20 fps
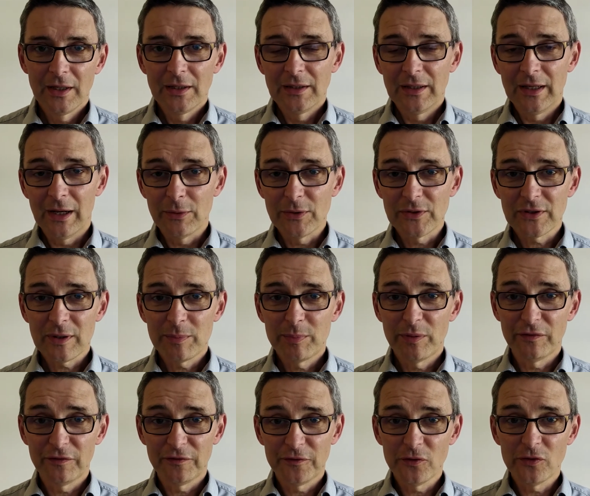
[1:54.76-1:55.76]
Now as I
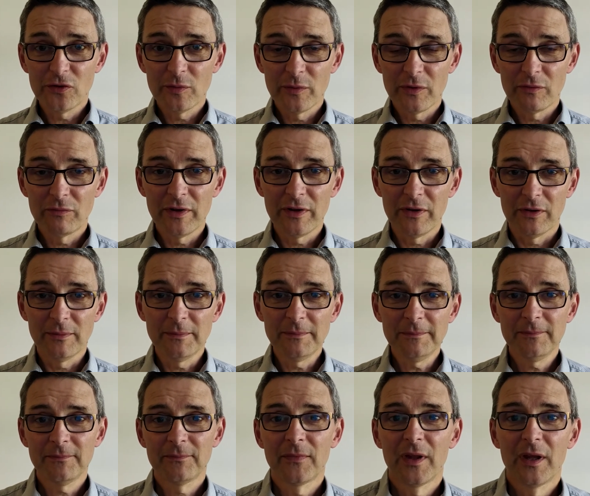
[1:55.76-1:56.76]
perform the
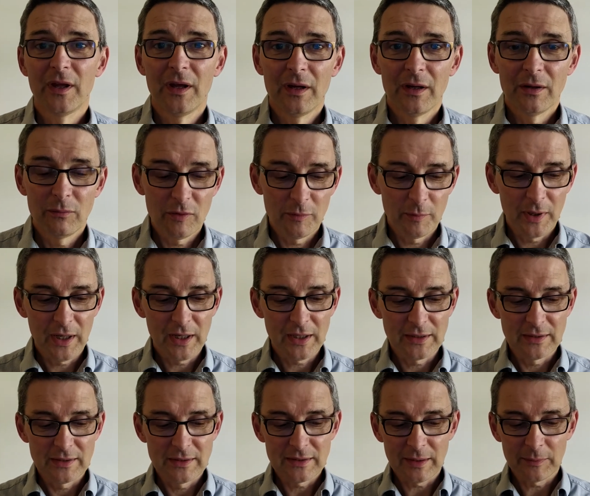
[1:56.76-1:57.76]
rhythm with my
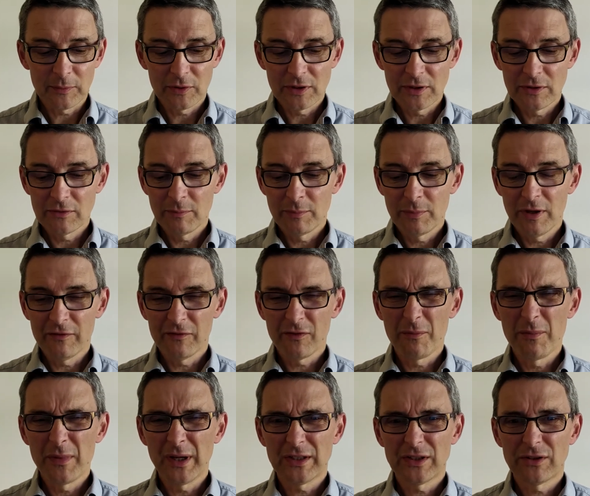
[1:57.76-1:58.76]
hands, I'm going to do a bit of a
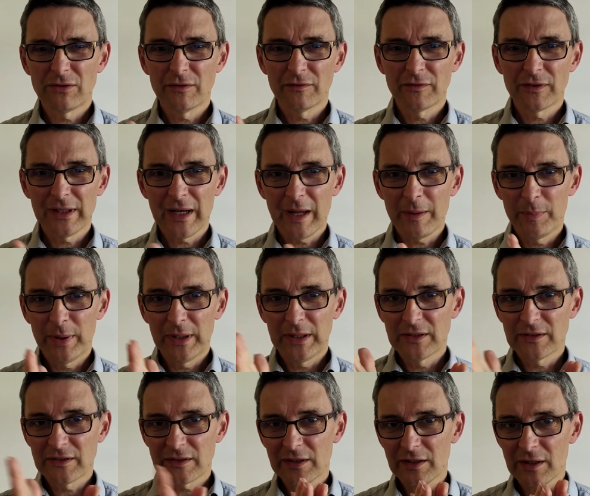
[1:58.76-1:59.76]
mixture of clapping
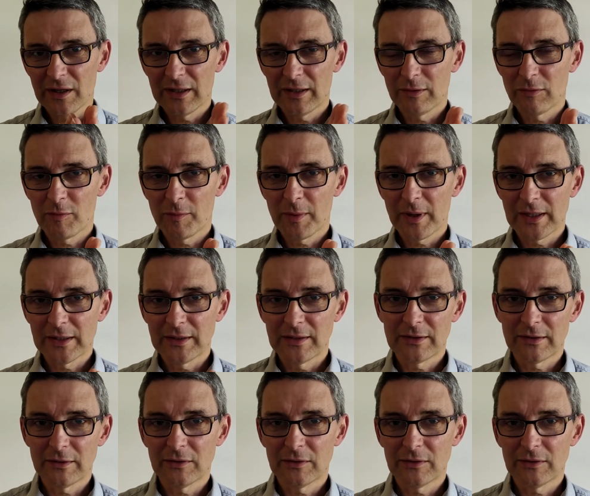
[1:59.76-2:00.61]
and sliding with my hands.